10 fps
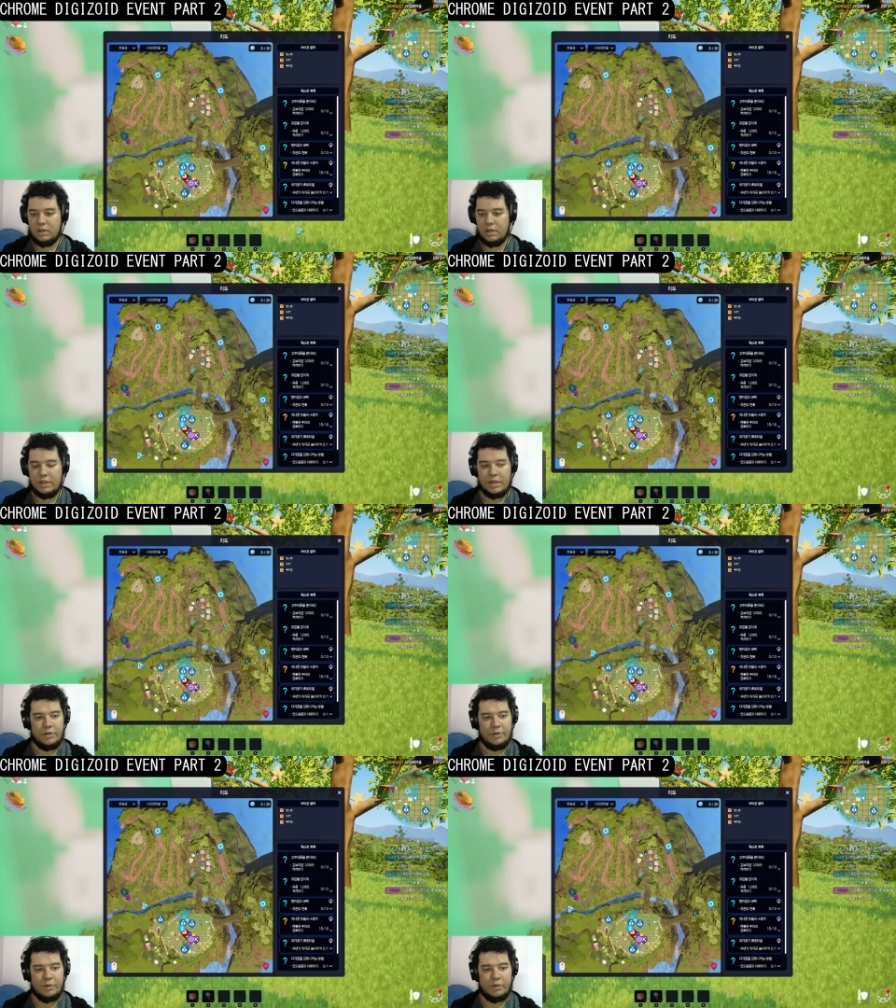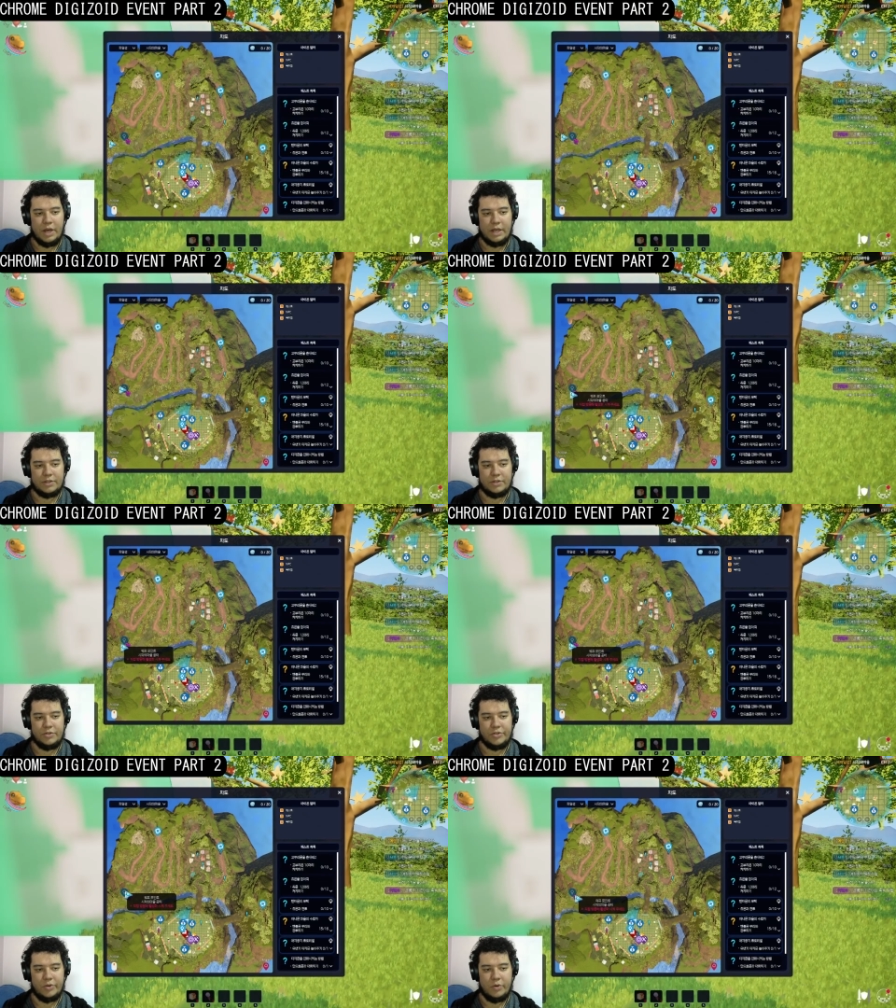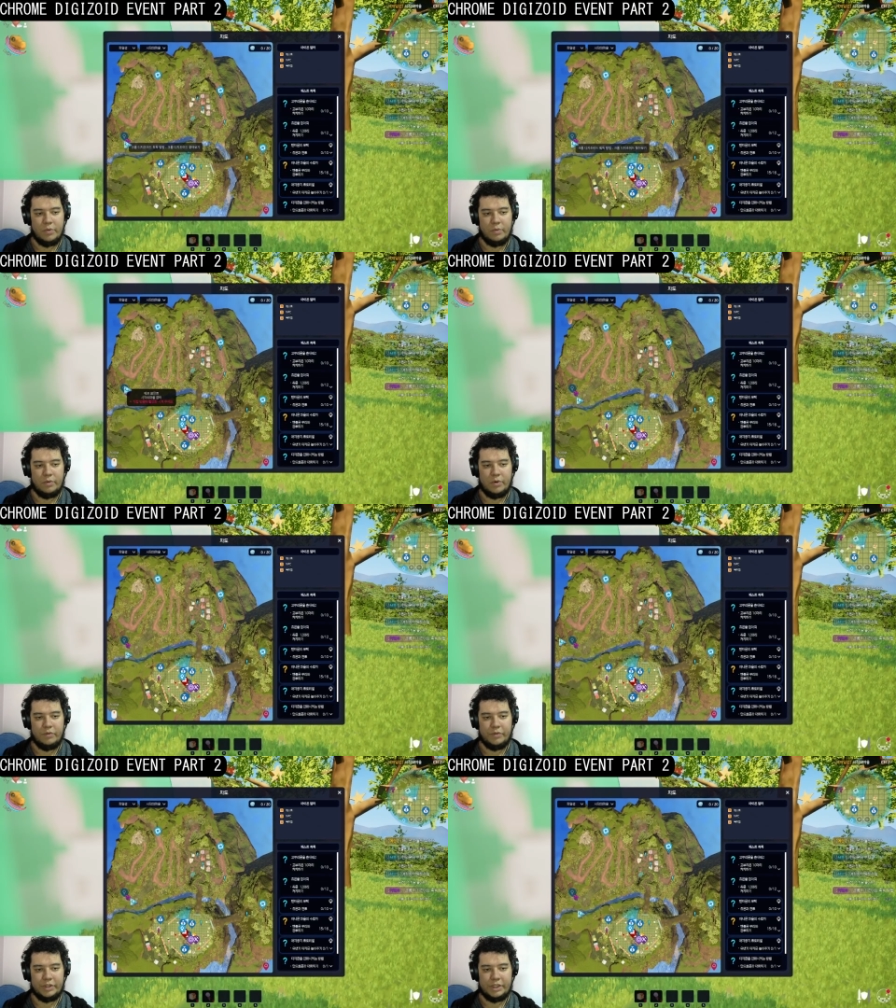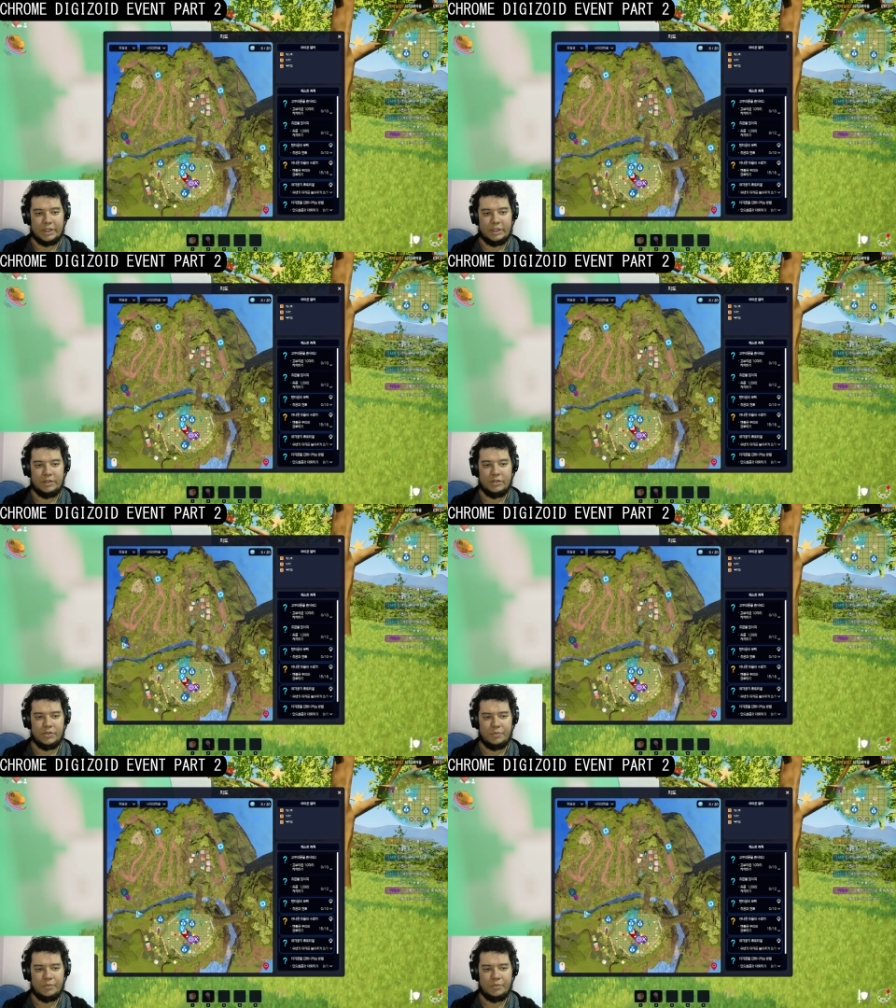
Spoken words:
And then it will ask you to go over there.